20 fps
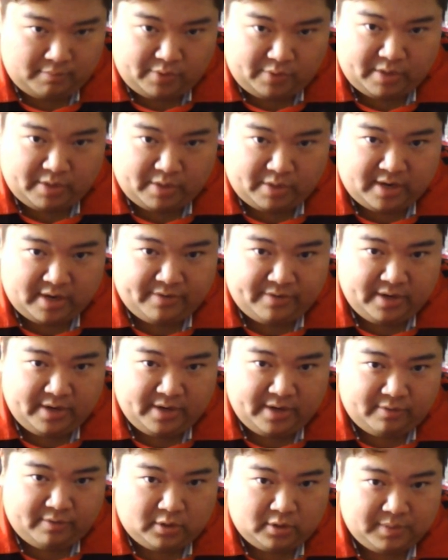recovery
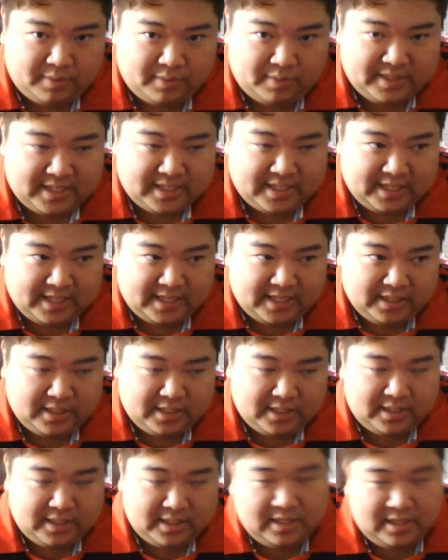of ultimate
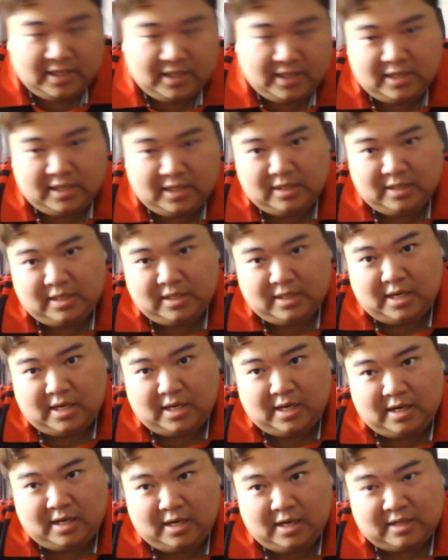skills
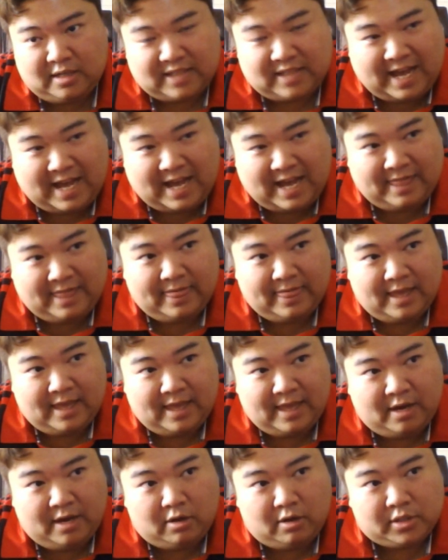stat.
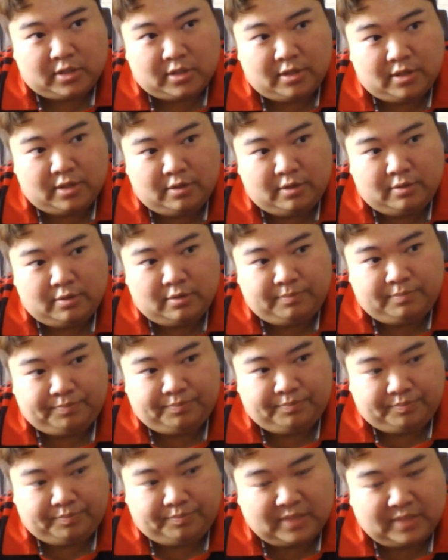And also,
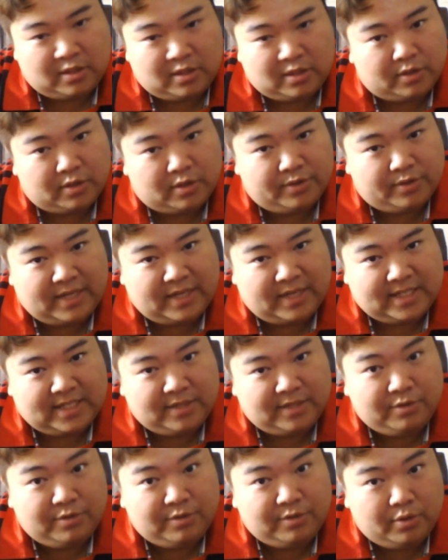it's also nice in
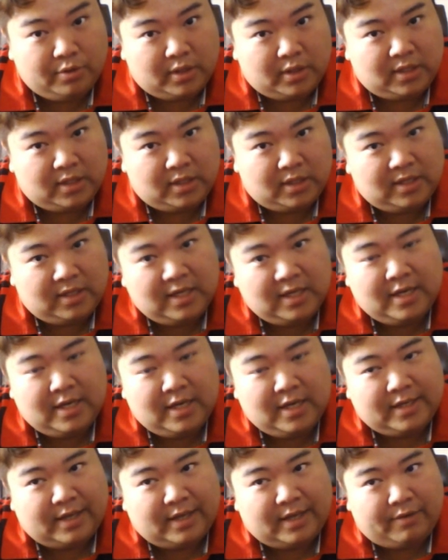Duel
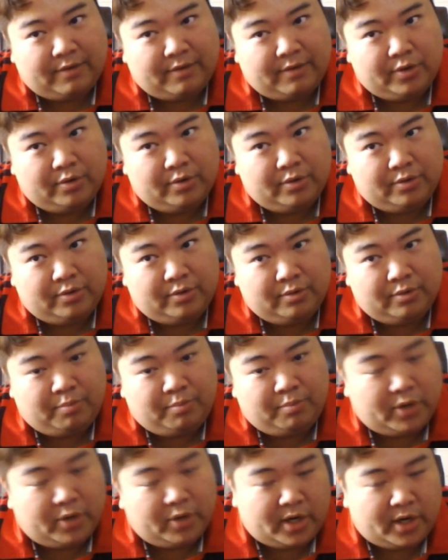if you
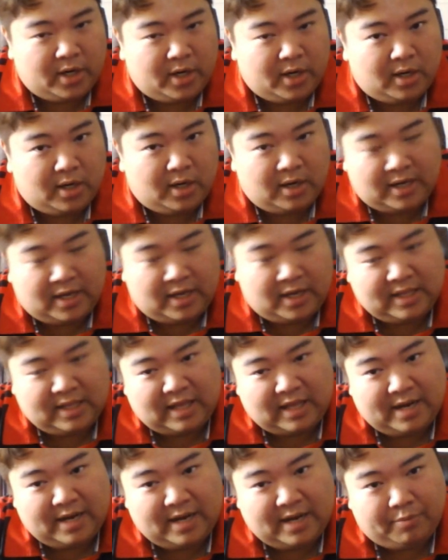put her in the
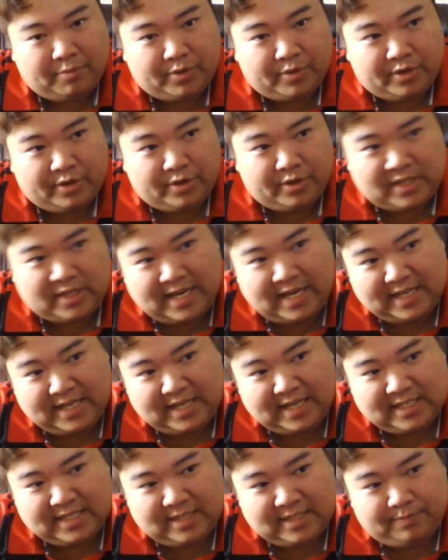lineup with your
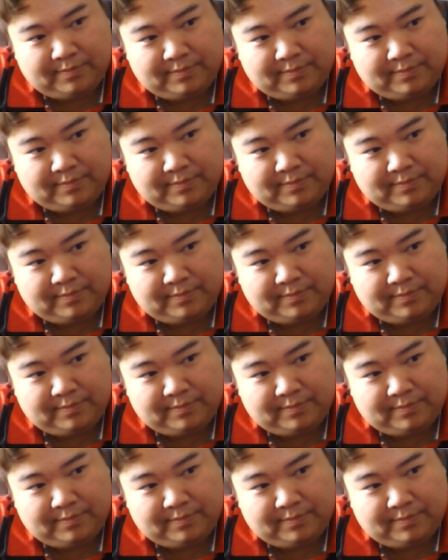tanks.